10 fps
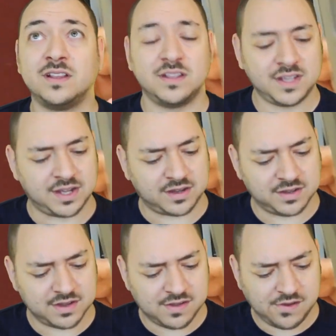Yeah,
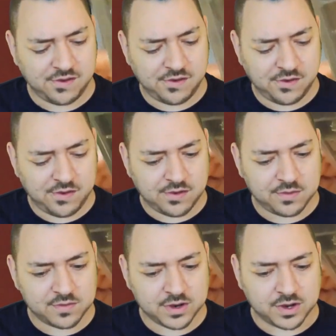
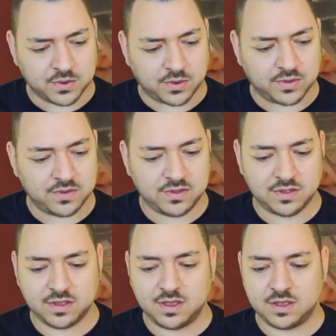very cool.
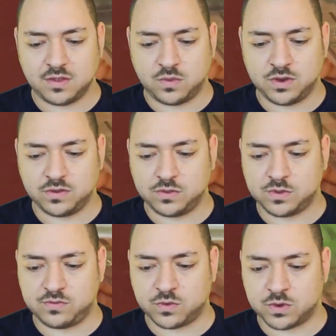1, 2, 3,
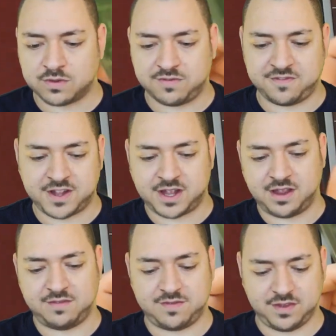4,
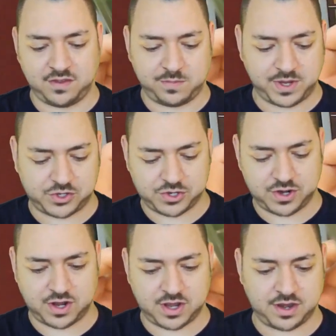5 is pictured
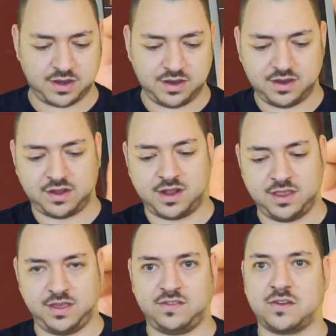on
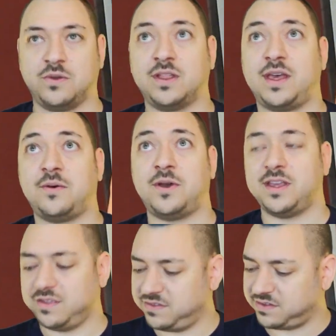these going that way.
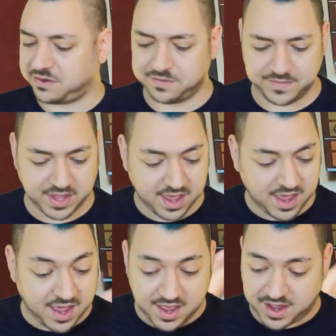So
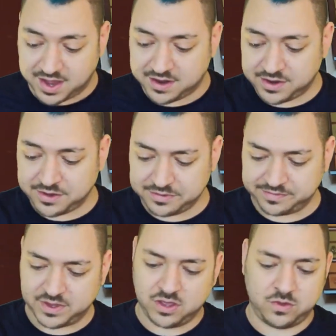I don't know.
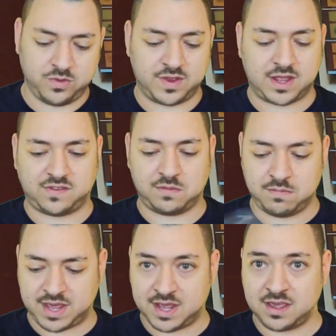We've got some
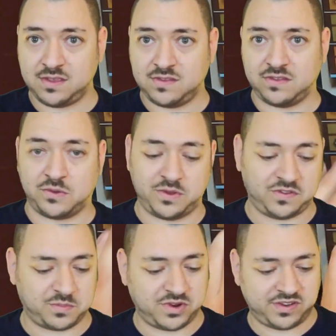baggies, always
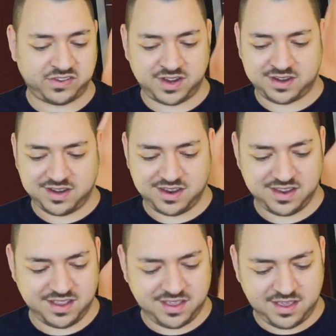appreciated.
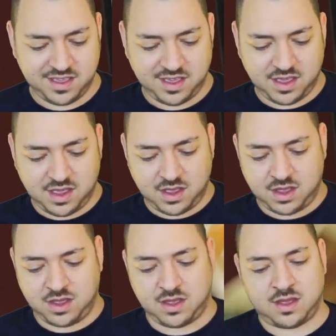
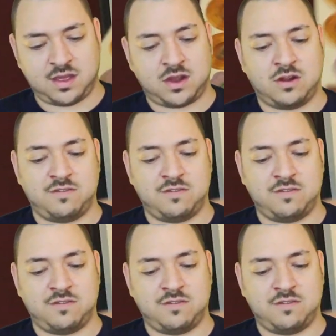Our